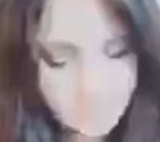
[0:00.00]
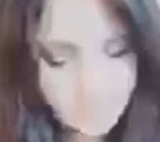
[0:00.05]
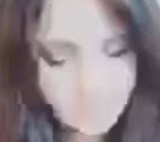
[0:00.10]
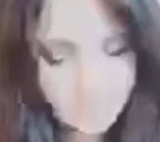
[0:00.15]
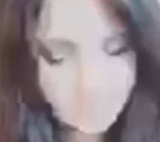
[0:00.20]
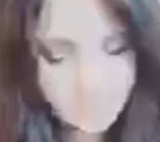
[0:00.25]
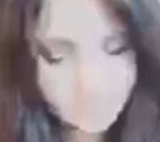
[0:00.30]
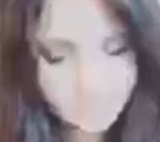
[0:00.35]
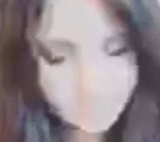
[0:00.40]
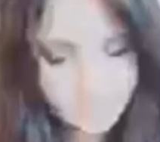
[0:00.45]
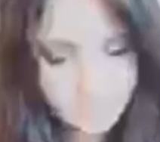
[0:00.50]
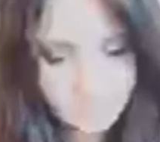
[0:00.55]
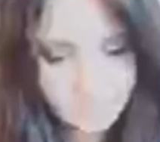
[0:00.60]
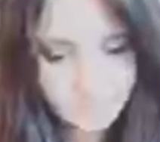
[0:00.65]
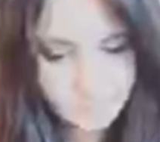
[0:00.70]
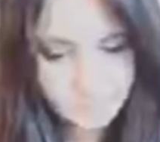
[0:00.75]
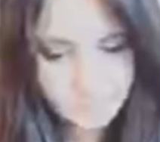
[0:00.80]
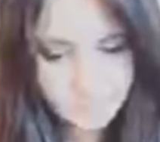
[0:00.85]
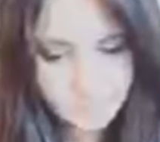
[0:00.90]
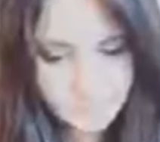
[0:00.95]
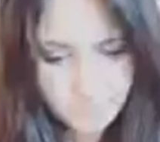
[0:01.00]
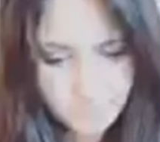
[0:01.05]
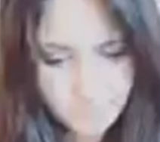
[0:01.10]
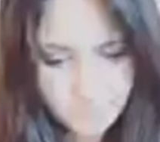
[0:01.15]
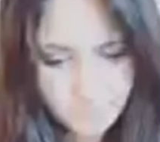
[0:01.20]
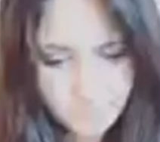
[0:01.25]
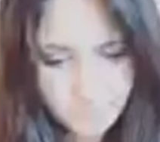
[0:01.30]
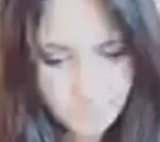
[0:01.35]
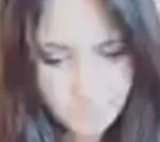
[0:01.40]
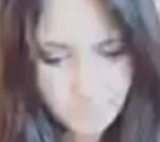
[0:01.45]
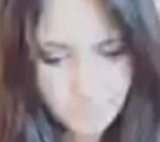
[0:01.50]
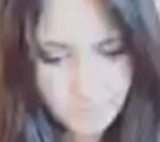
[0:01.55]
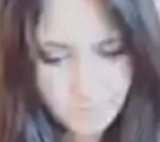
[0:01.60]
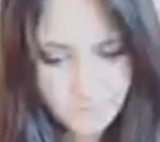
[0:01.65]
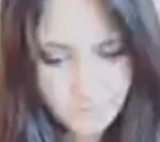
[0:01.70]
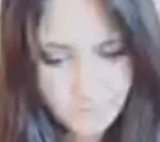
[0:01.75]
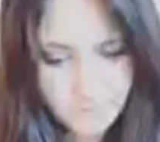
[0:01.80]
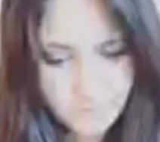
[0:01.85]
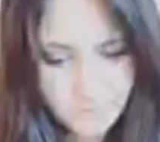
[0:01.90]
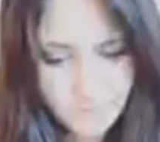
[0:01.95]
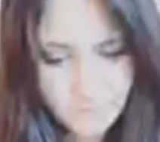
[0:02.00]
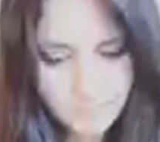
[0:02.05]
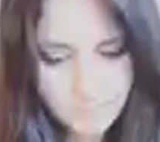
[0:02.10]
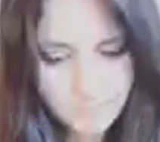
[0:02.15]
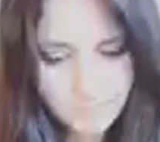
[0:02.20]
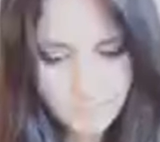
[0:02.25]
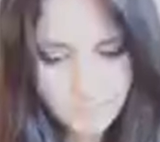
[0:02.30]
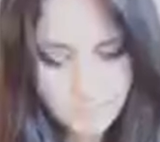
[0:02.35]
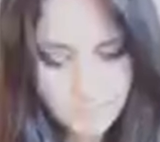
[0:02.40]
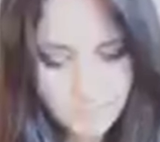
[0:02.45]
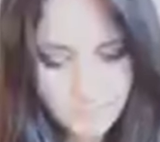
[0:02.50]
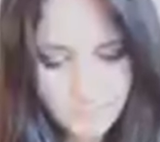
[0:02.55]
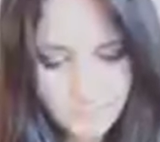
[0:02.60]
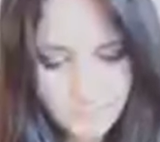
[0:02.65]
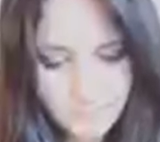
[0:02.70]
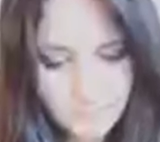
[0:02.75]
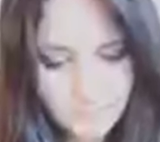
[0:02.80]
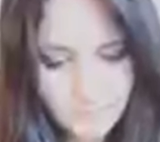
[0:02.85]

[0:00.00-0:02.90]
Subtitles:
(silence)